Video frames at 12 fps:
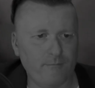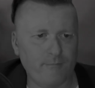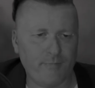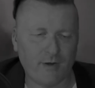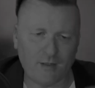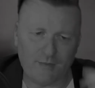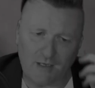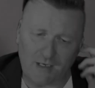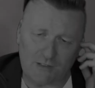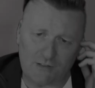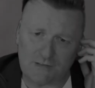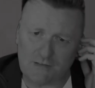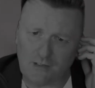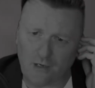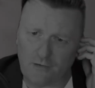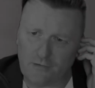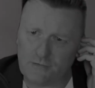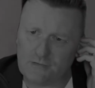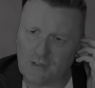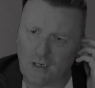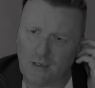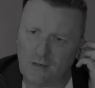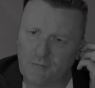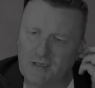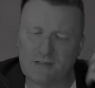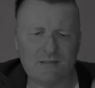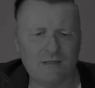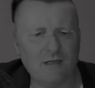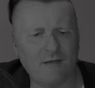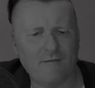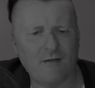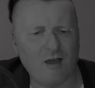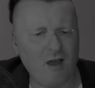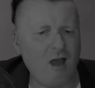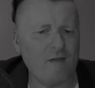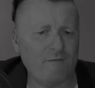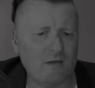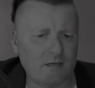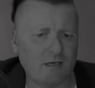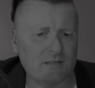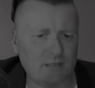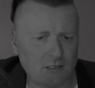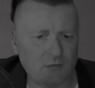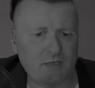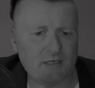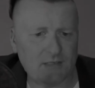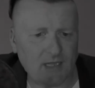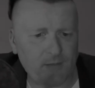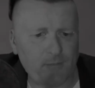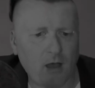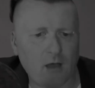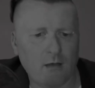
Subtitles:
but I think it just goes a little bit, I feel it goes a little bit deeper.